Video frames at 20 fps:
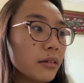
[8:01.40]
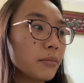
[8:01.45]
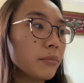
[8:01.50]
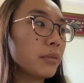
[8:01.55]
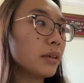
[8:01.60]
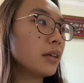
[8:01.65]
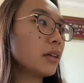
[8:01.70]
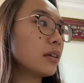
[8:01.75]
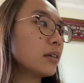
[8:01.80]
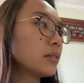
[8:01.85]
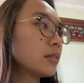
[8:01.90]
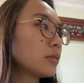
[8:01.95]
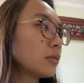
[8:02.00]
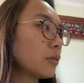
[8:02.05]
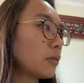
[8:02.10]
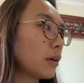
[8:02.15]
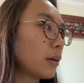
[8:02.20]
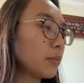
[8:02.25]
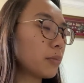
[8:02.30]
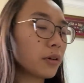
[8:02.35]
a bit so
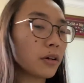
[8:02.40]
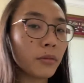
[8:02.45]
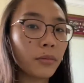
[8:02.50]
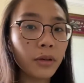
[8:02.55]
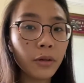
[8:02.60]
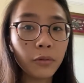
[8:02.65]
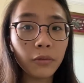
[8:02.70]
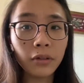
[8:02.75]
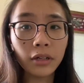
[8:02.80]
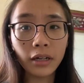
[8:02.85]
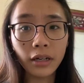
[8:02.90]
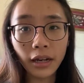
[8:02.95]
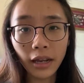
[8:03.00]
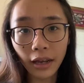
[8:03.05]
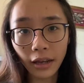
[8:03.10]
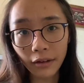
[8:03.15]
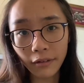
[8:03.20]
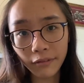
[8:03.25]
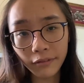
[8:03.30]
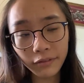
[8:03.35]
I probably wouldn't
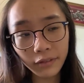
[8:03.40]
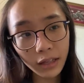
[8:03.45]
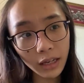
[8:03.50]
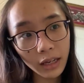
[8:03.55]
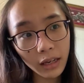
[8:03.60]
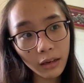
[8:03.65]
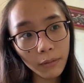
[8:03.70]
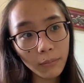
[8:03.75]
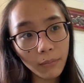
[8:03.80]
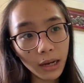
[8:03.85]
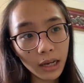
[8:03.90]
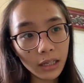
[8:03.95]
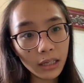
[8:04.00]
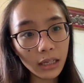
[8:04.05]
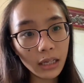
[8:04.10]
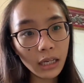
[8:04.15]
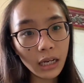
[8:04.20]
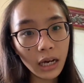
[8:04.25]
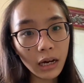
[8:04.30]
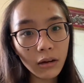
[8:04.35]
have the
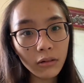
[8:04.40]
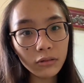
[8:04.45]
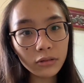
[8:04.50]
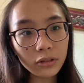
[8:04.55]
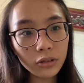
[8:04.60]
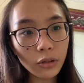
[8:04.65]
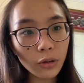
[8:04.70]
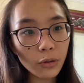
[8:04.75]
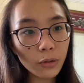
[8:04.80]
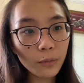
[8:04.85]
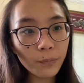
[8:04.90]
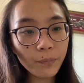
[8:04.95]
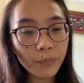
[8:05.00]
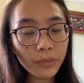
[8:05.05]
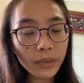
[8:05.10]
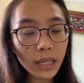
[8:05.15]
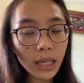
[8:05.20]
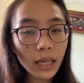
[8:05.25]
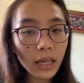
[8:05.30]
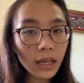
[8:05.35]
maki now so
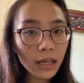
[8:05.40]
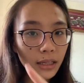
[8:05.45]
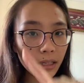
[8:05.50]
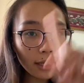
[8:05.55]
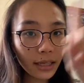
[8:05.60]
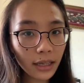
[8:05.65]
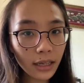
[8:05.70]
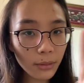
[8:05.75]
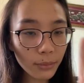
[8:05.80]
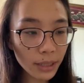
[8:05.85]
in a